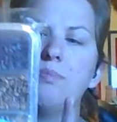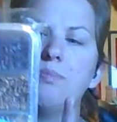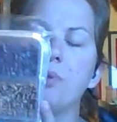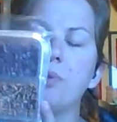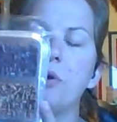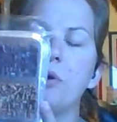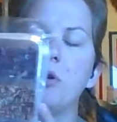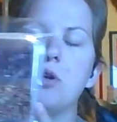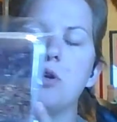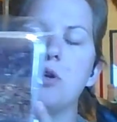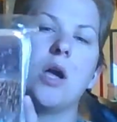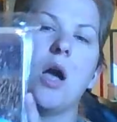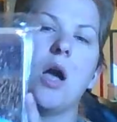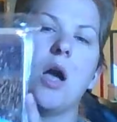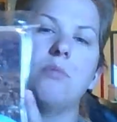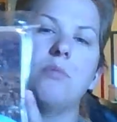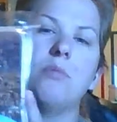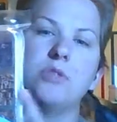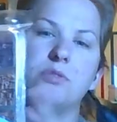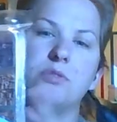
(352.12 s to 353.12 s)

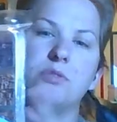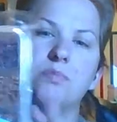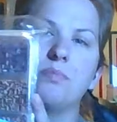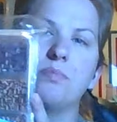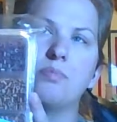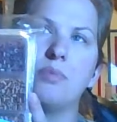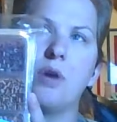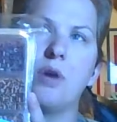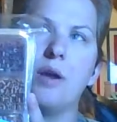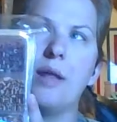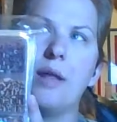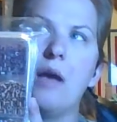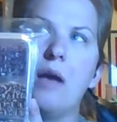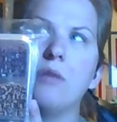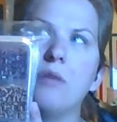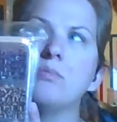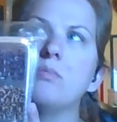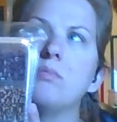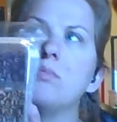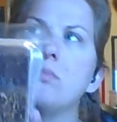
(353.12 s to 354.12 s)
Perler.com just brought
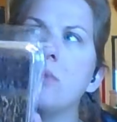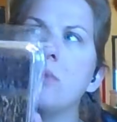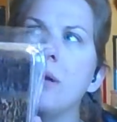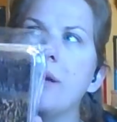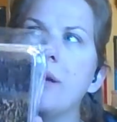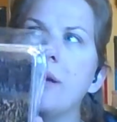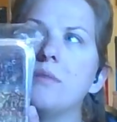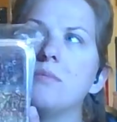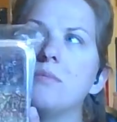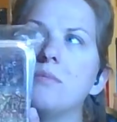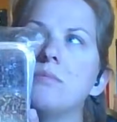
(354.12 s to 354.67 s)
out like